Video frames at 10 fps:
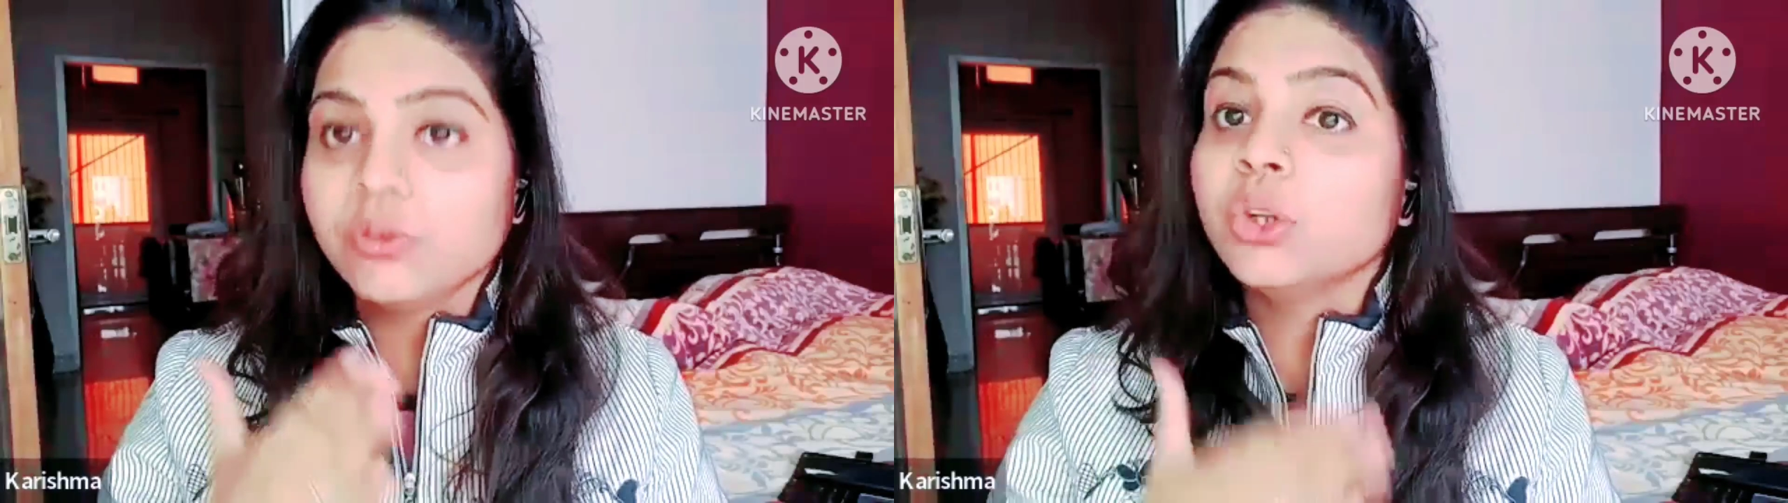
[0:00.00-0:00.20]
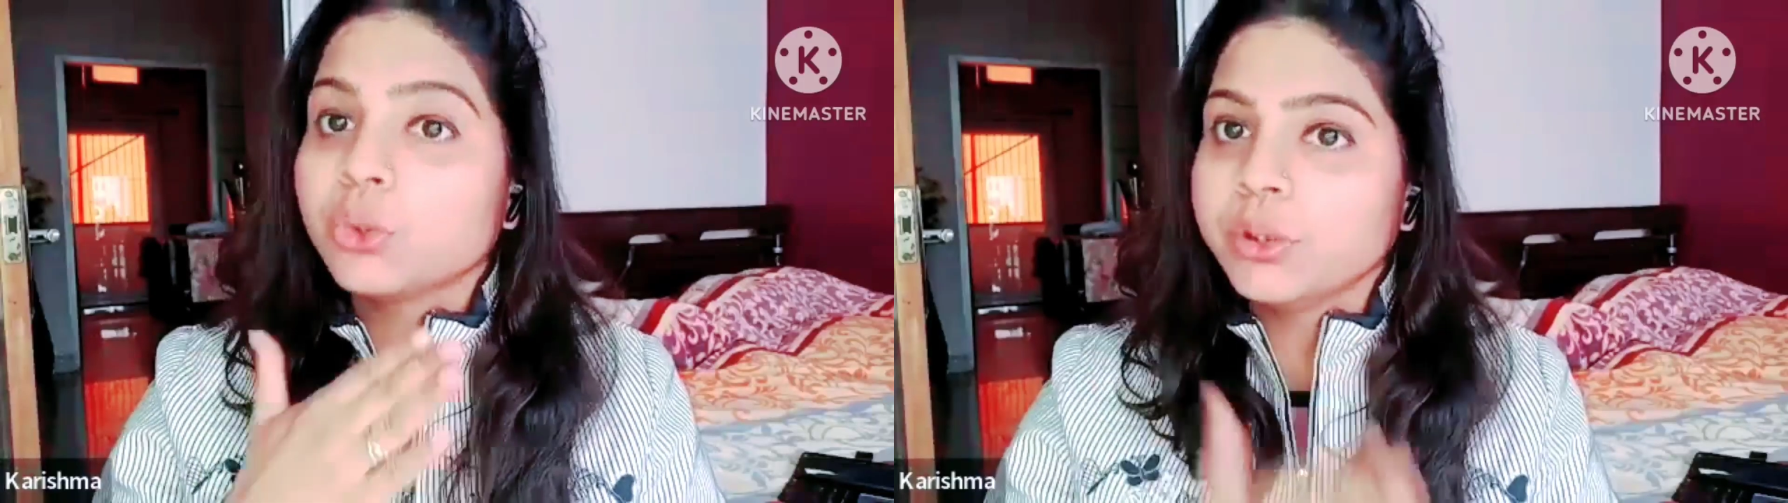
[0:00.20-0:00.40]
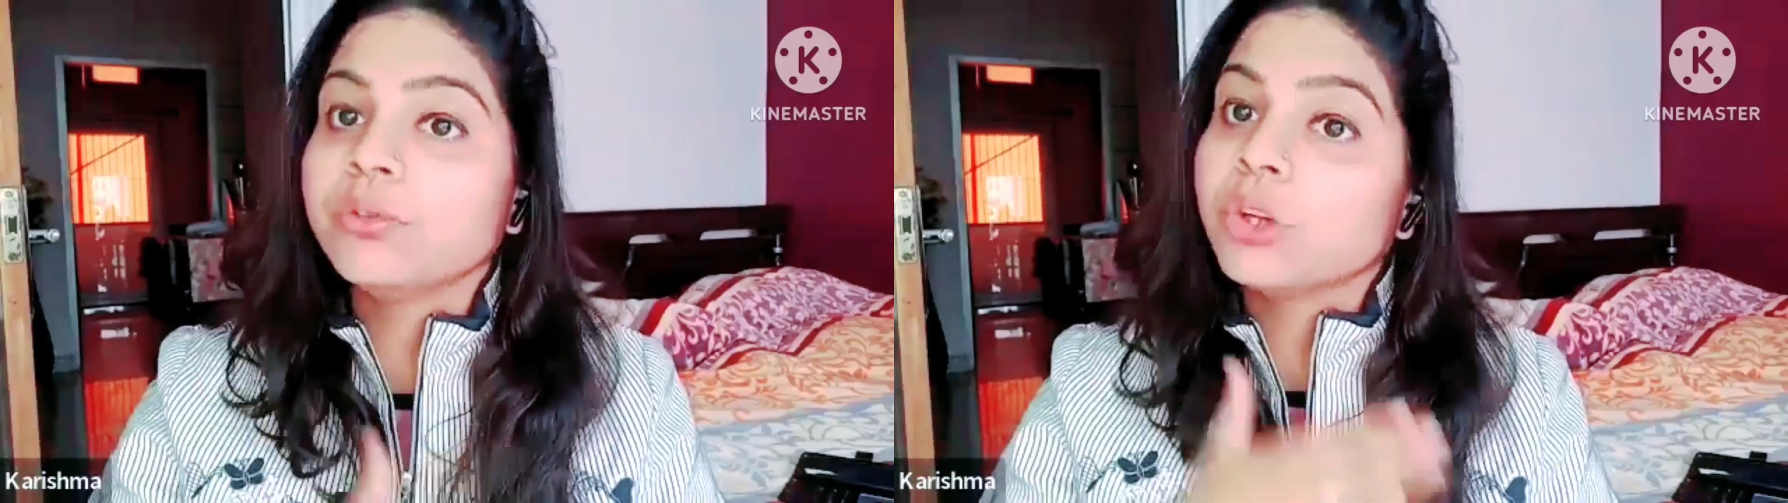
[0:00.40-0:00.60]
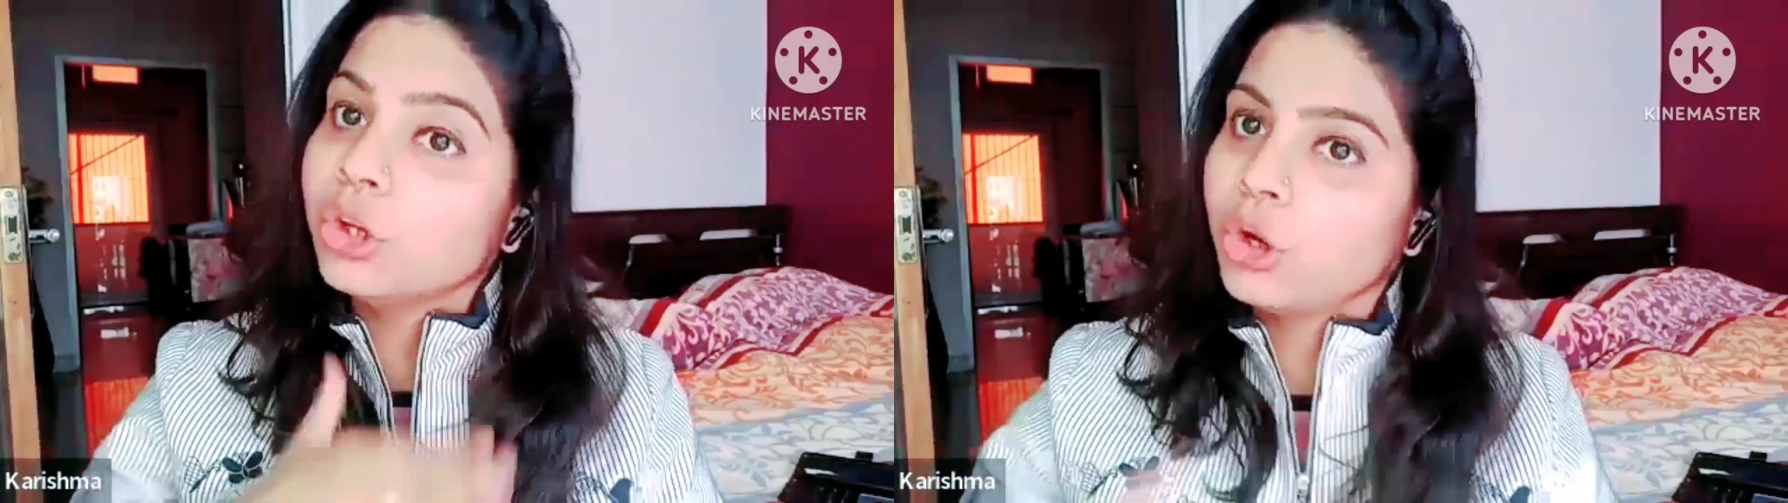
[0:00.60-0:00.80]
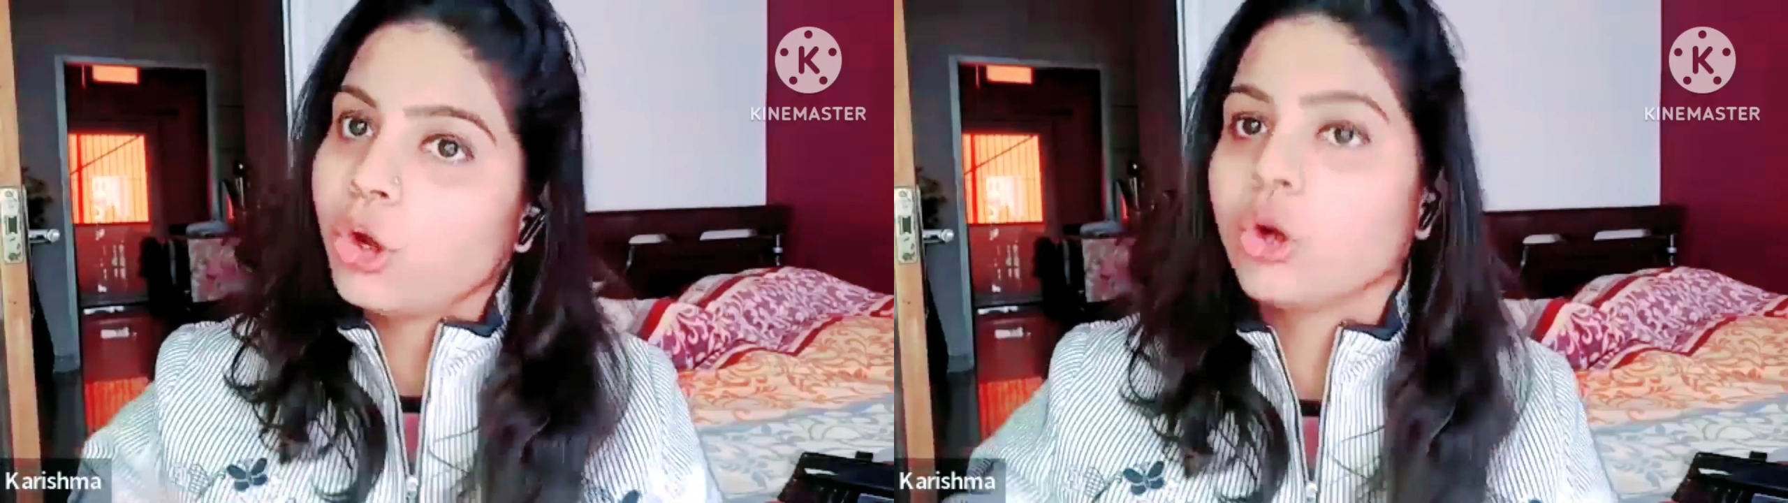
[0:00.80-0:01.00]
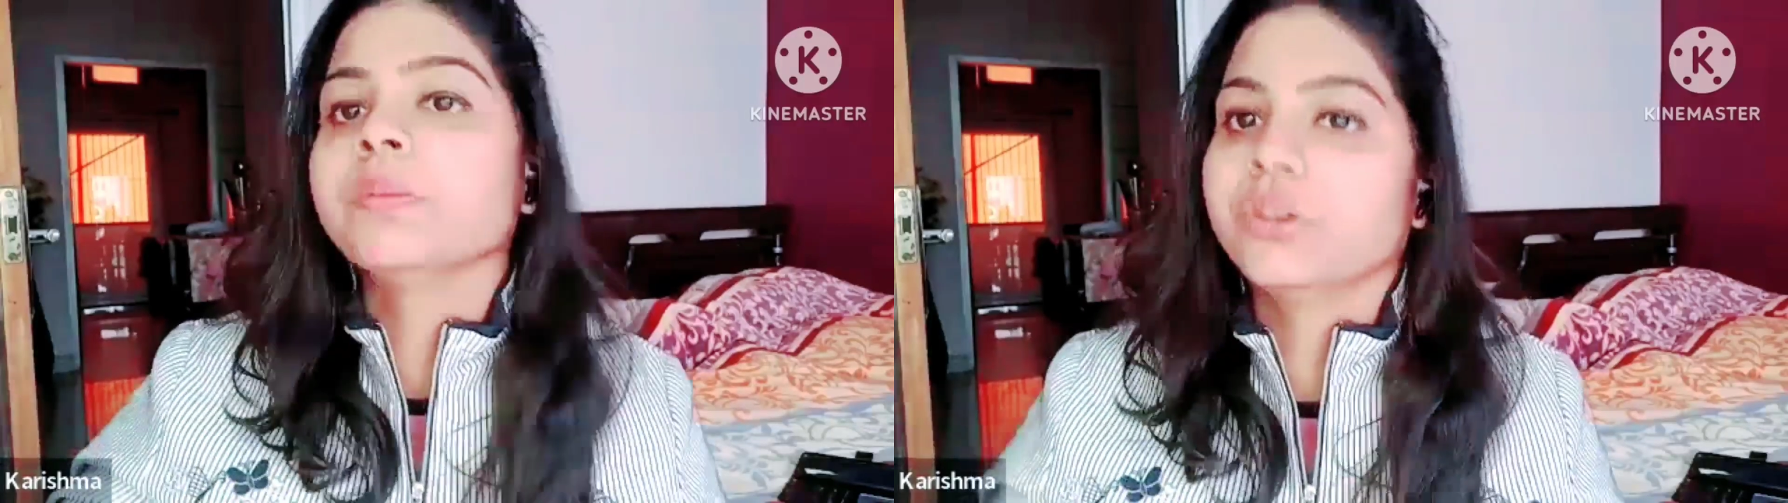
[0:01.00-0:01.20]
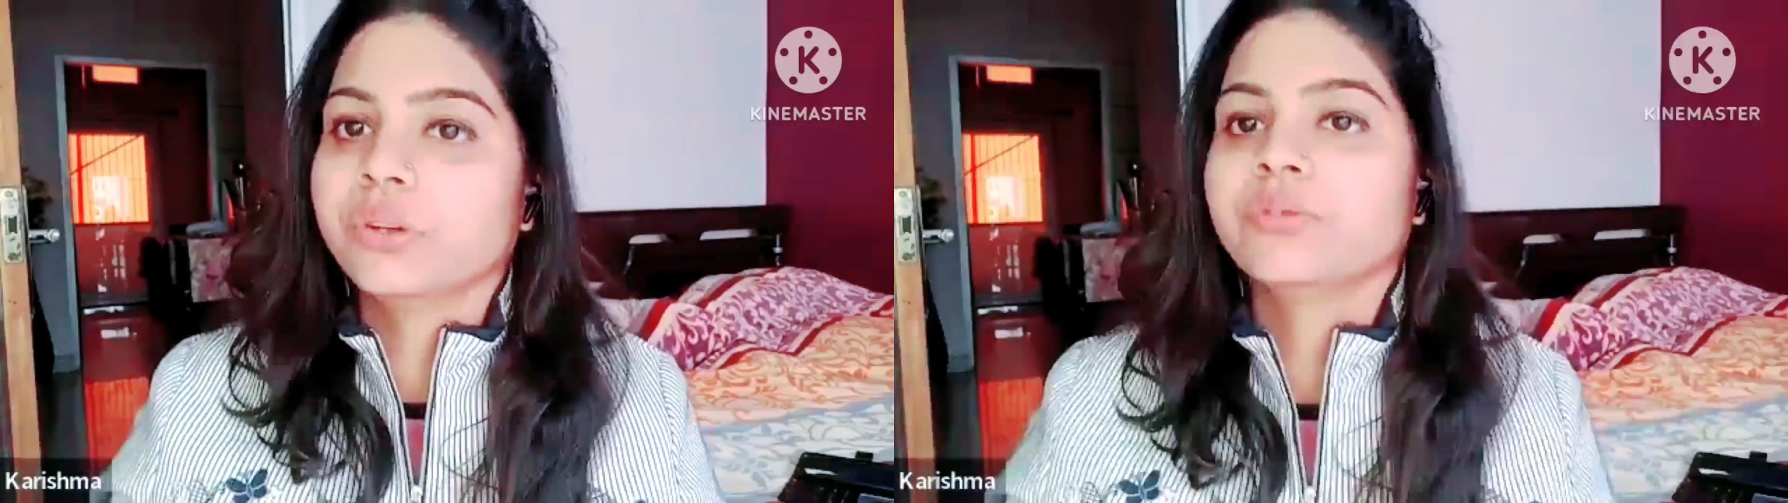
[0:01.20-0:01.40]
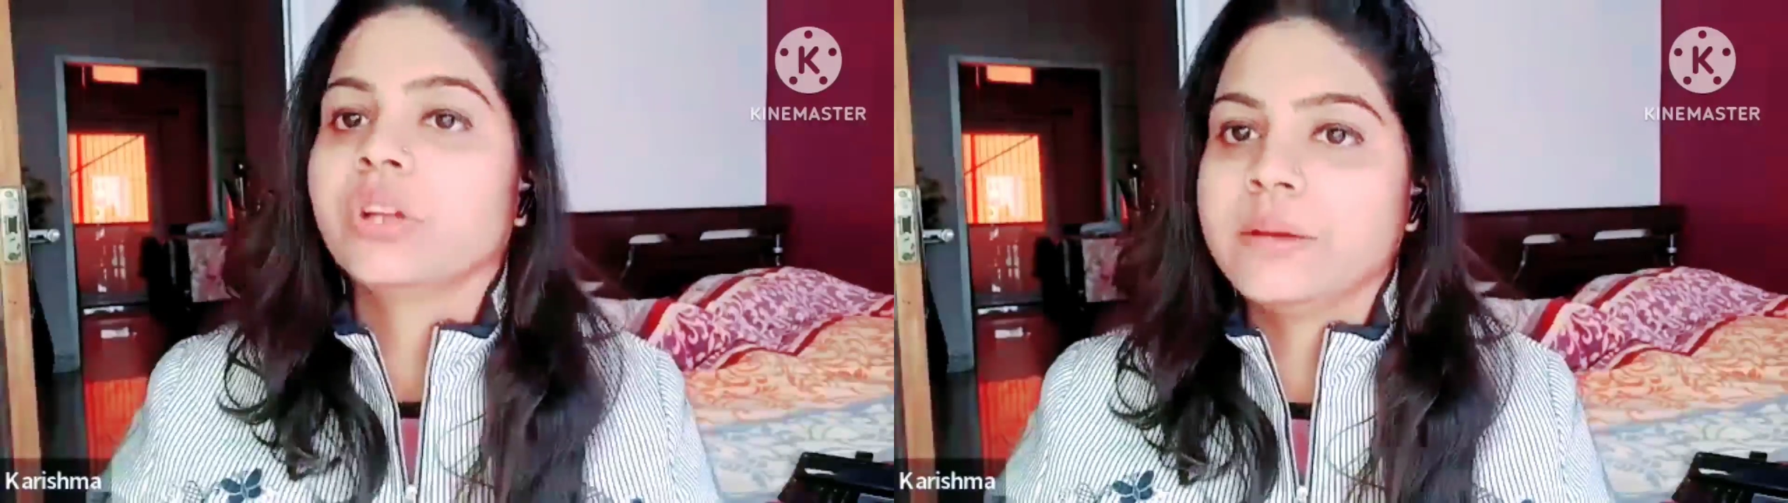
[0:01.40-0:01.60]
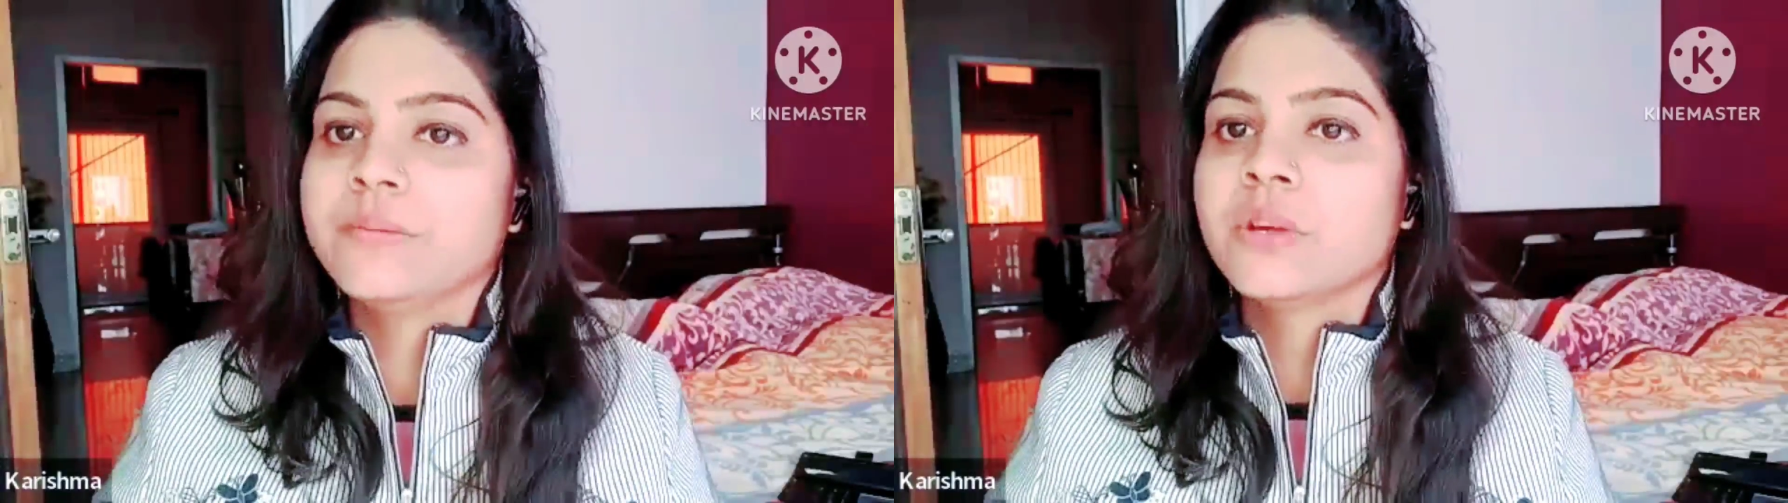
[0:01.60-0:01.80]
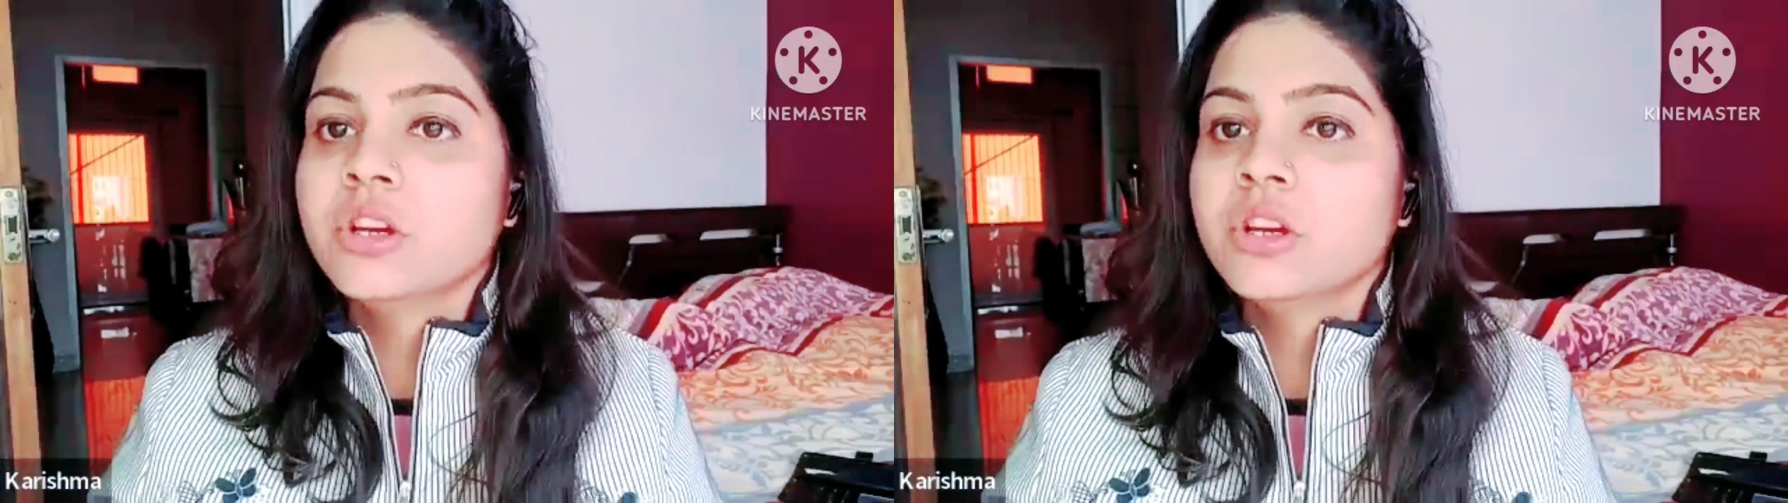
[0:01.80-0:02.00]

you will do it for a long period of time.